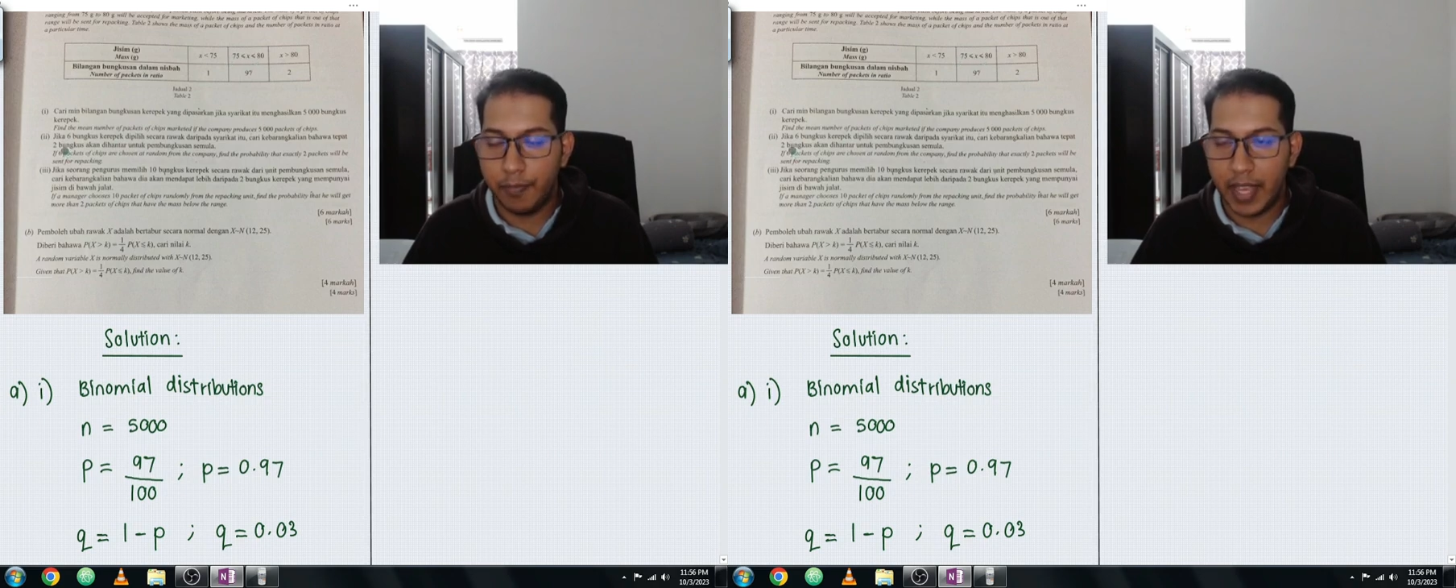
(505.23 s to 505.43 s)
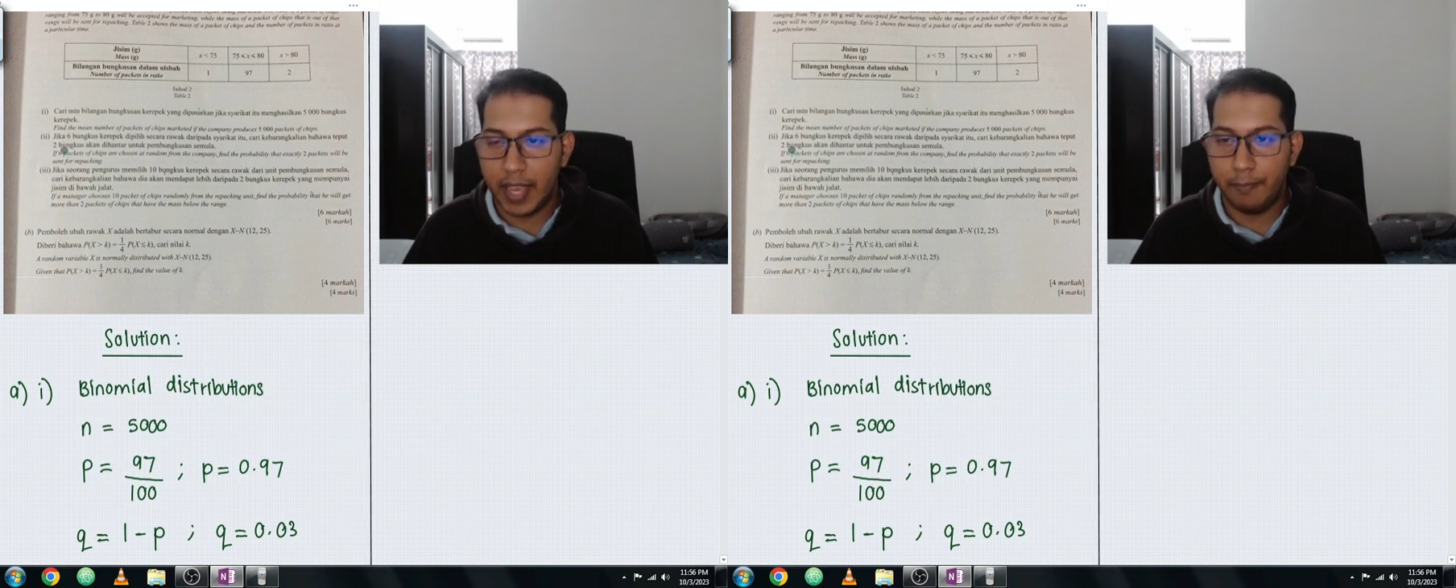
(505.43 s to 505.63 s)

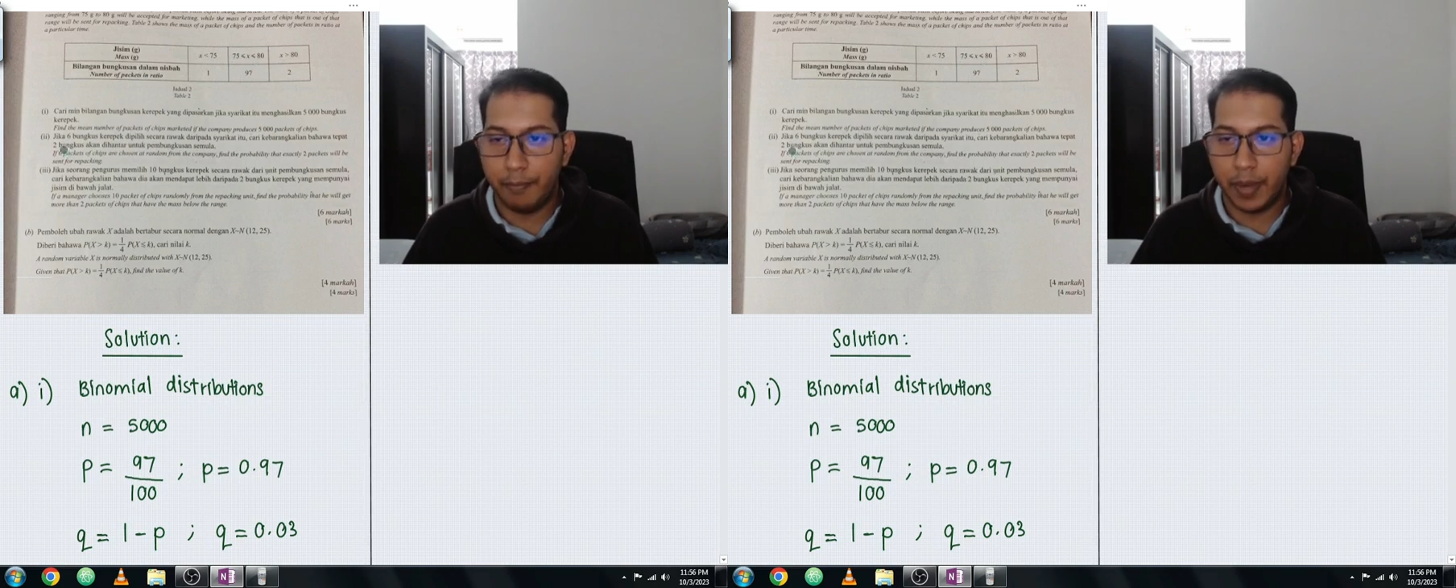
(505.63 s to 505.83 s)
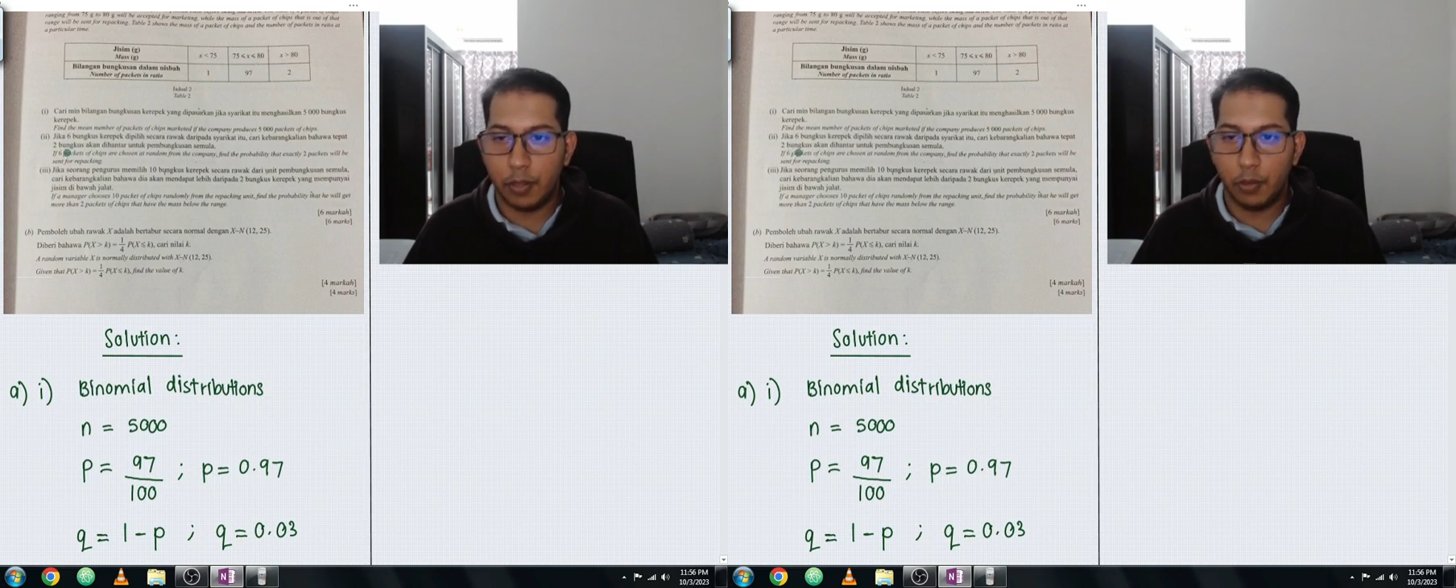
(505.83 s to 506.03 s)
A
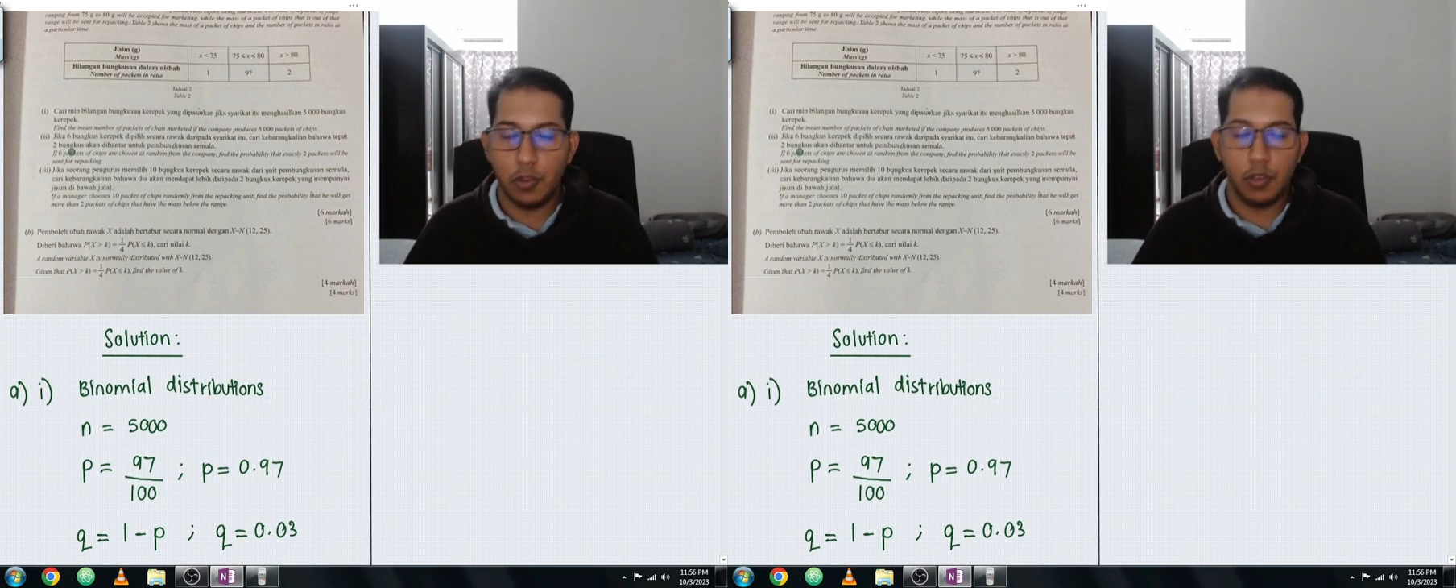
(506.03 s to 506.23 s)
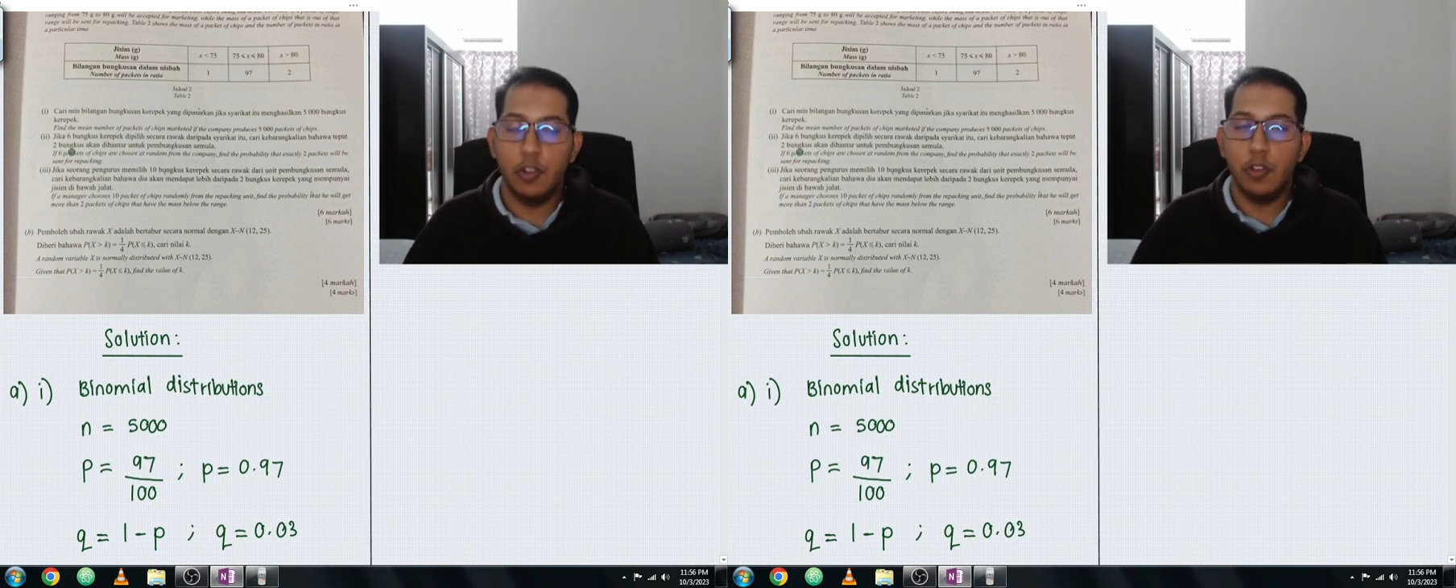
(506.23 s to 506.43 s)
part 2
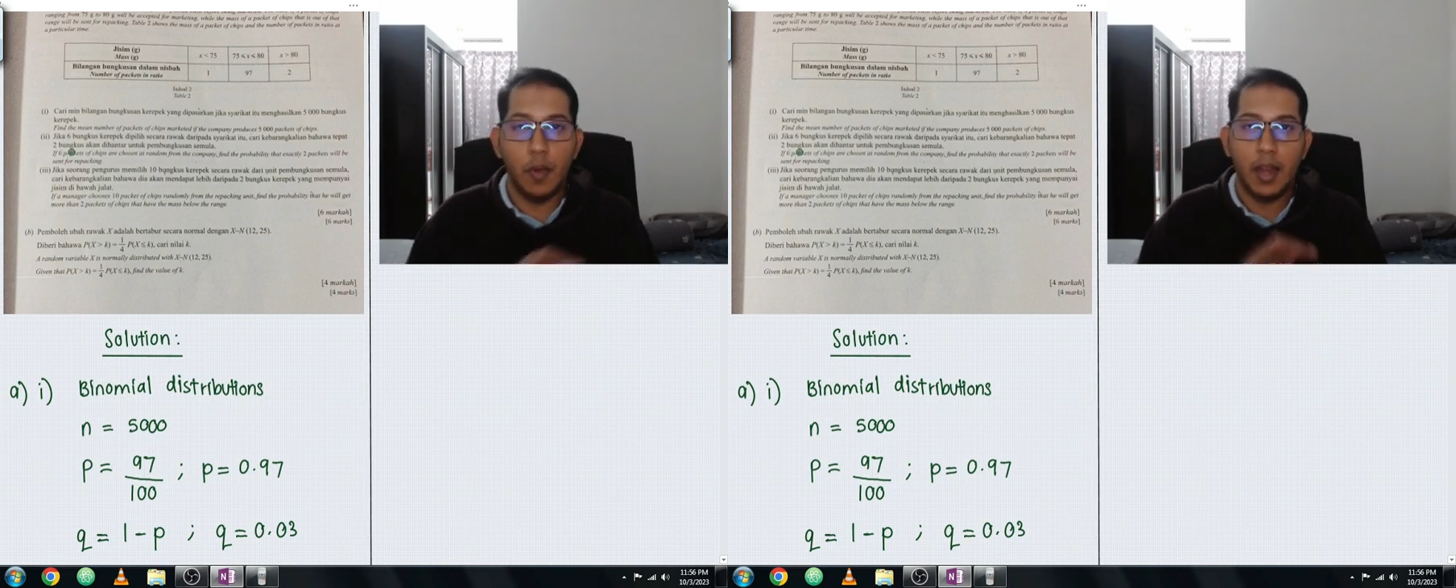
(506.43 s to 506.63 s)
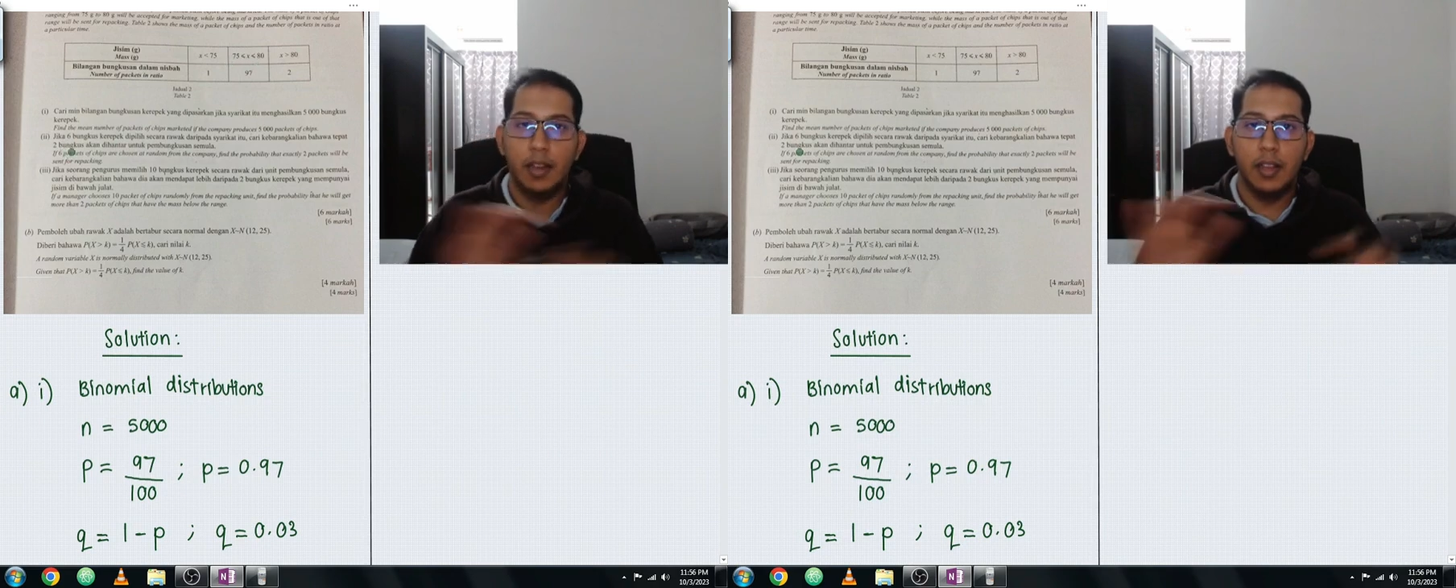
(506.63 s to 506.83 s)
you don't
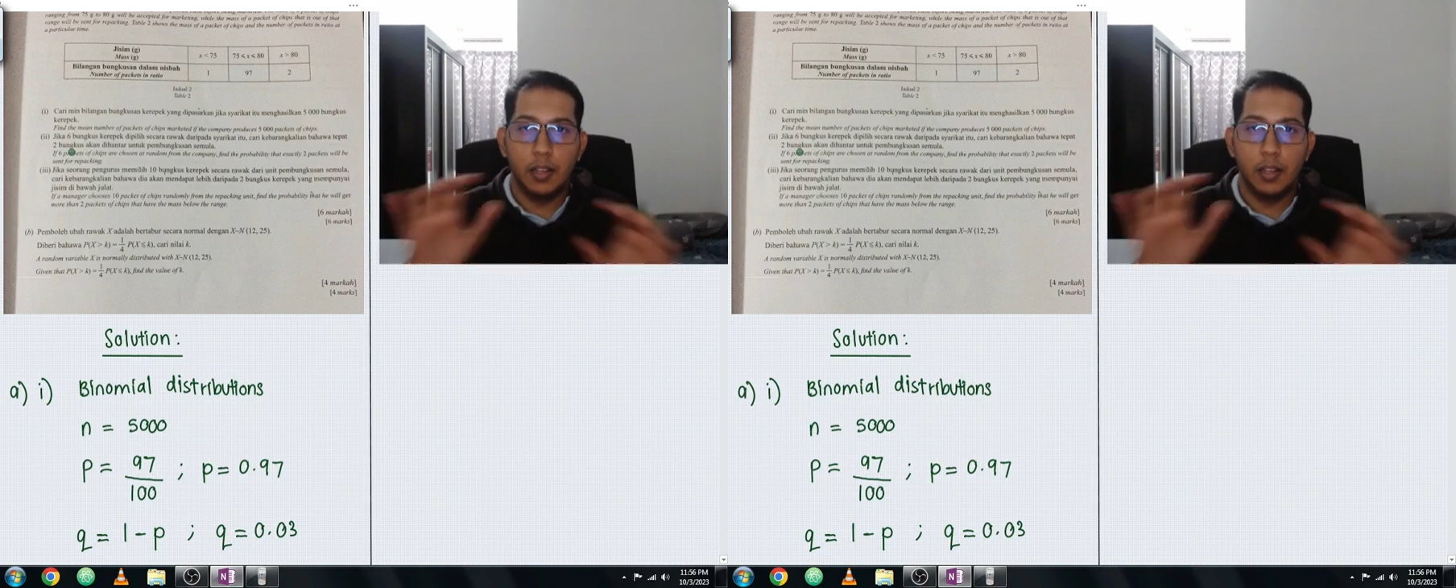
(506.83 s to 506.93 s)
want